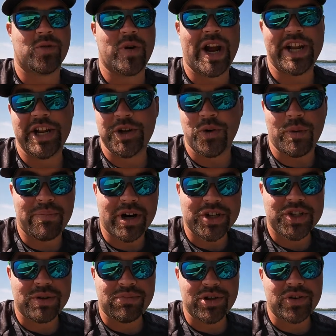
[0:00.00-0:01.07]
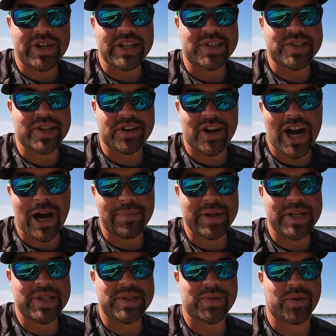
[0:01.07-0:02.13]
Ran into a bunch of bluegills and crappies.